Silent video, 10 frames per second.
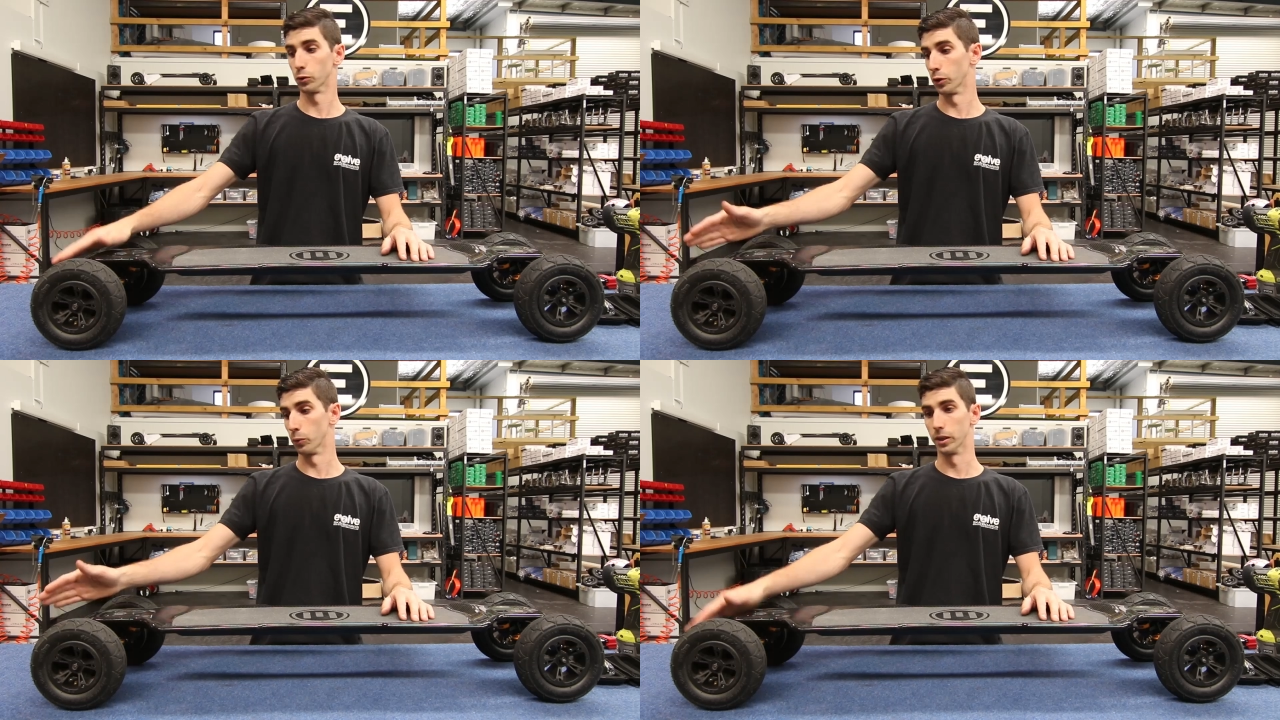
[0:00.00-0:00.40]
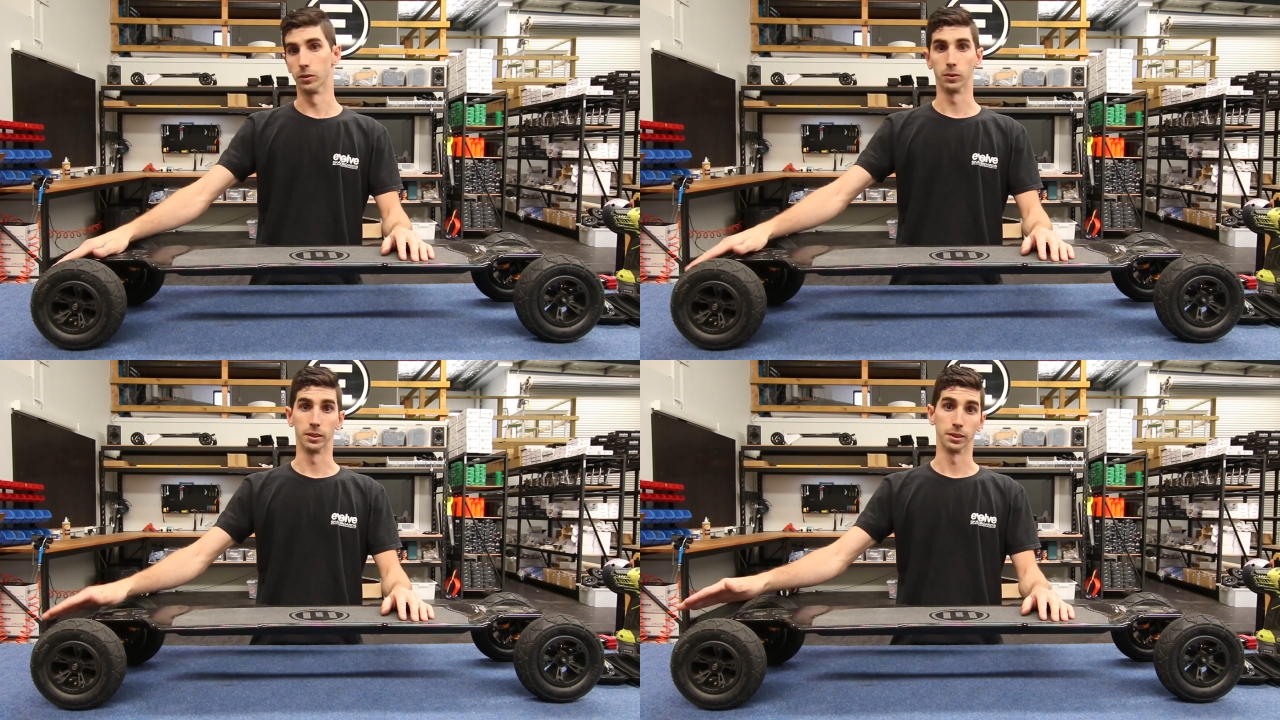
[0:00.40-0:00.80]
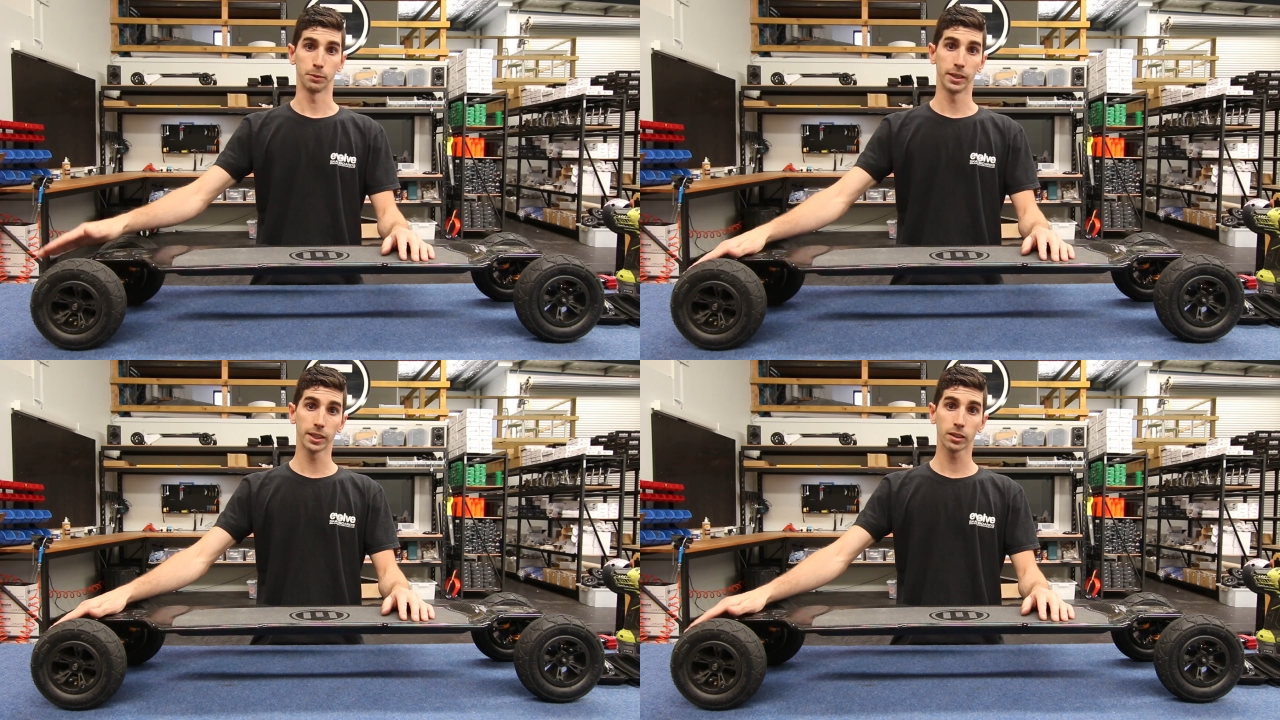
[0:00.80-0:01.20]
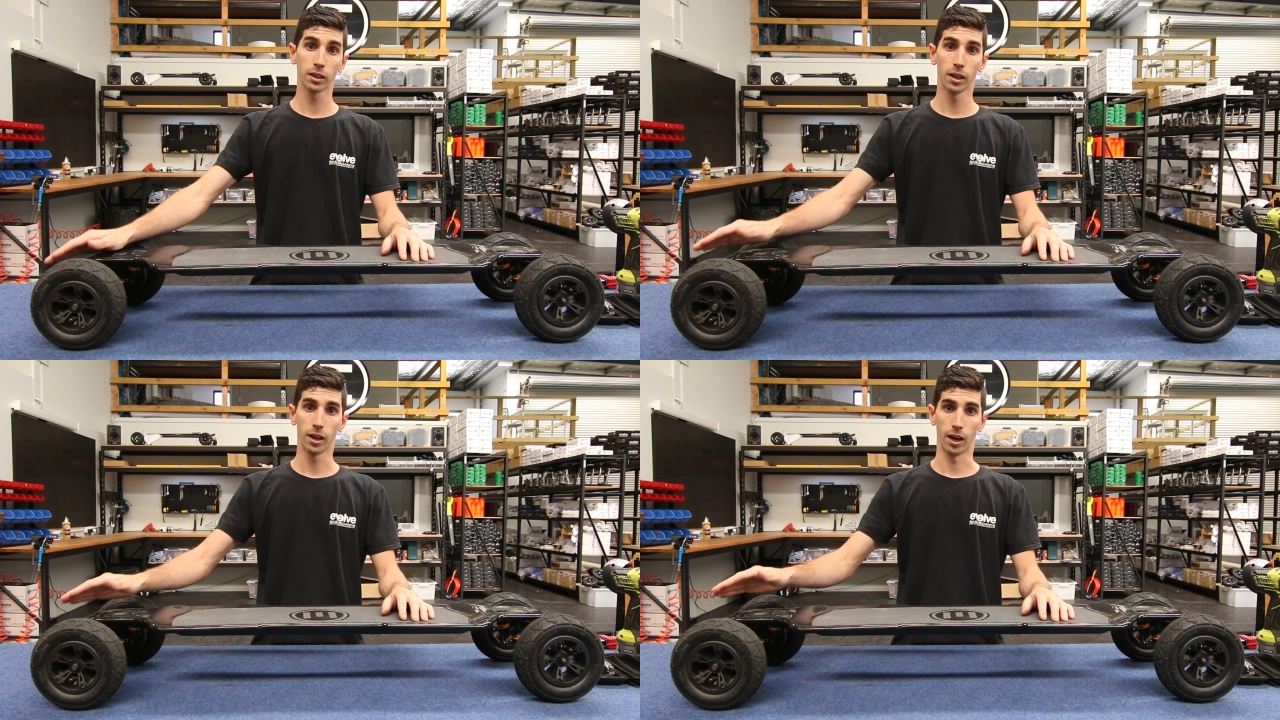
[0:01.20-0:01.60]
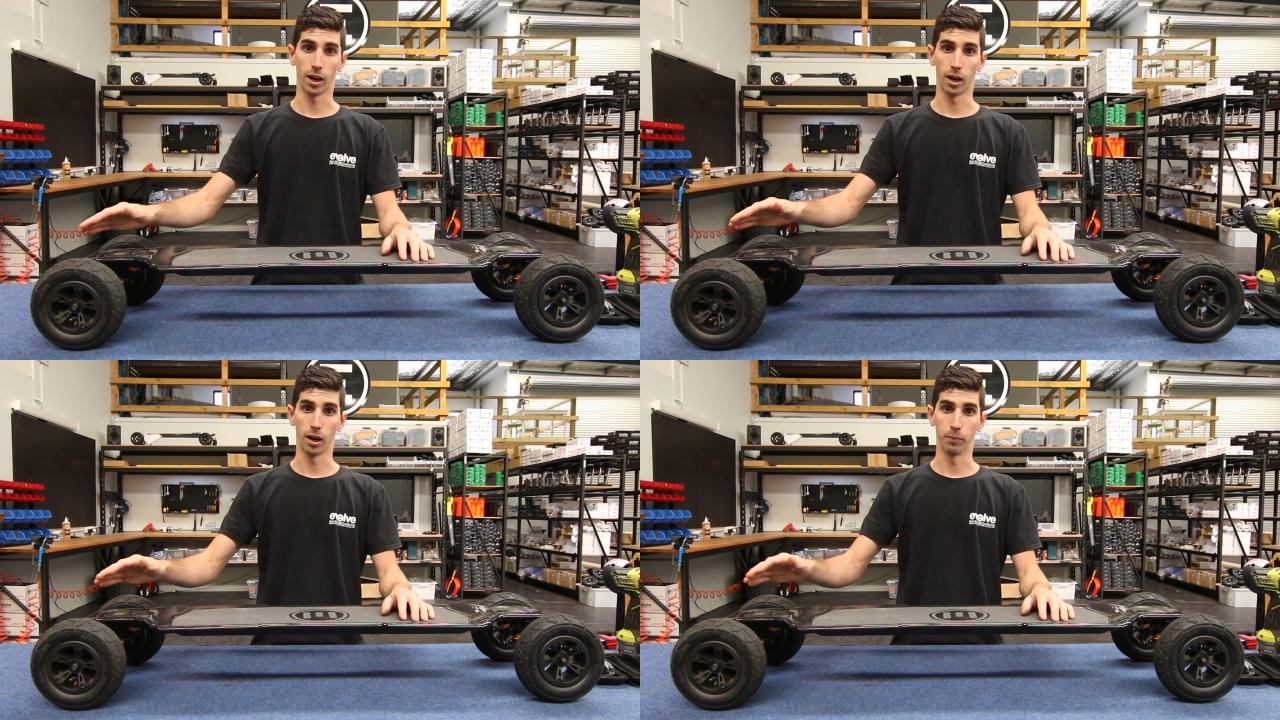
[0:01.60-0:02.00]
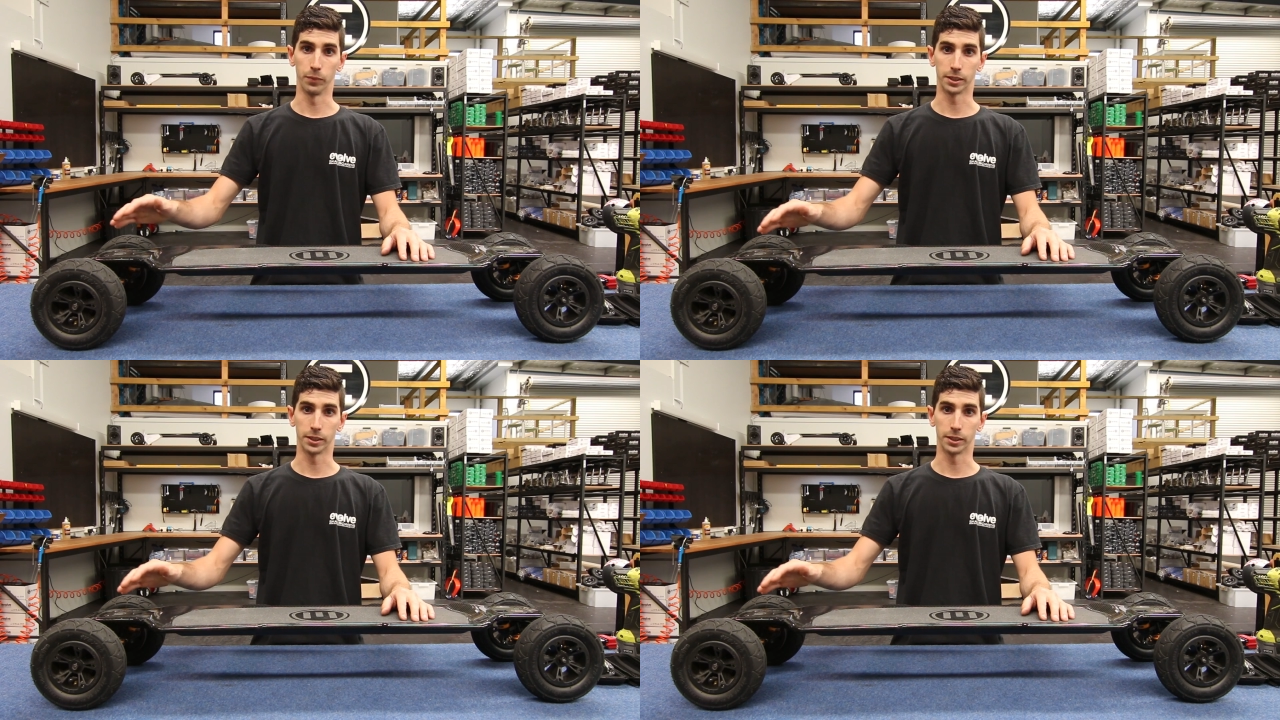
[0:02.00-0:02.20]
or your wheel isn't spinning, um,